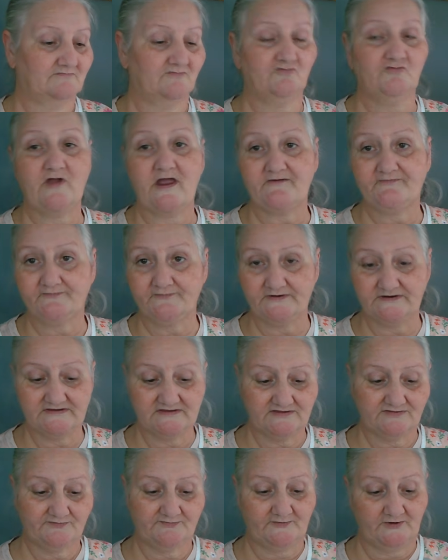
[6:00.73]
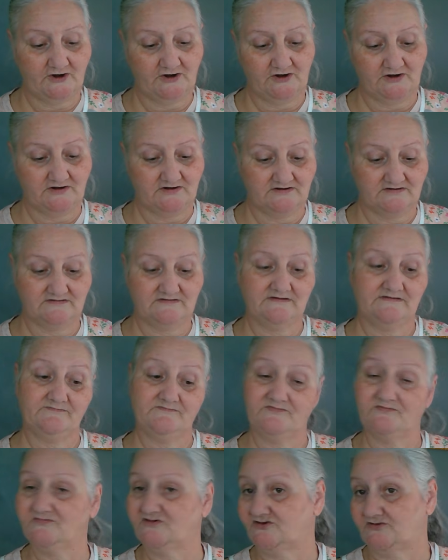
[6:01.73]
reference for
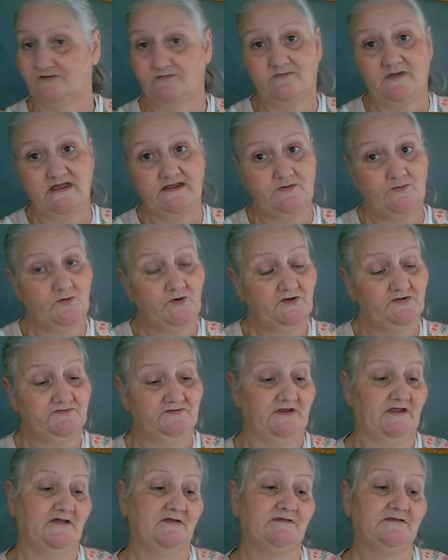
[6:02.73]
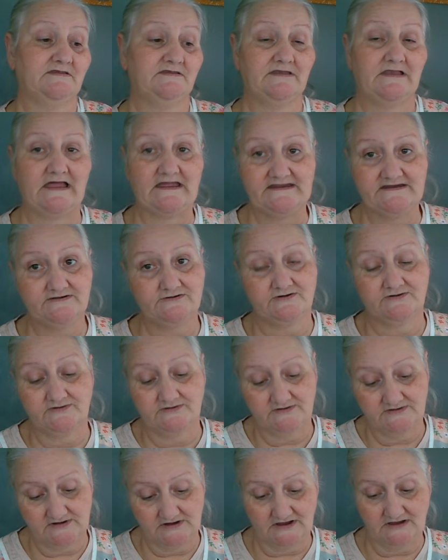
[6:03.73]
her. She might want a
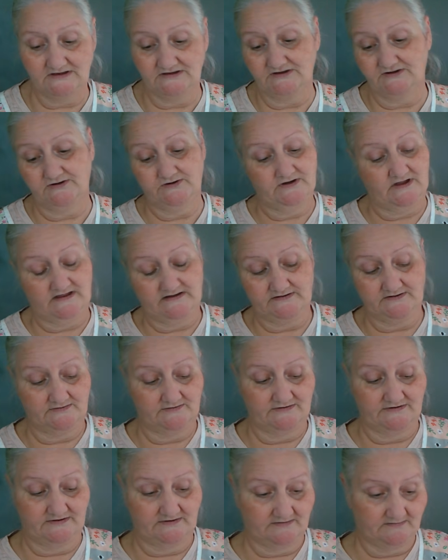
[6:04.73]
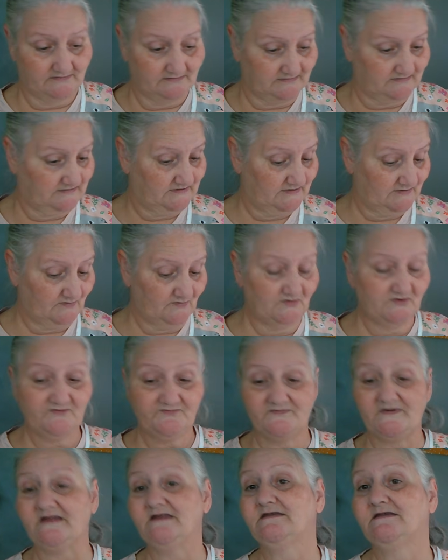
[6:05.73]
lighter color. I don't know. We'll
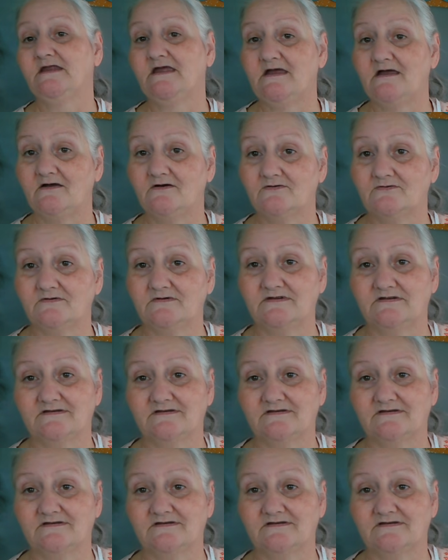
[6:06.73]
find out.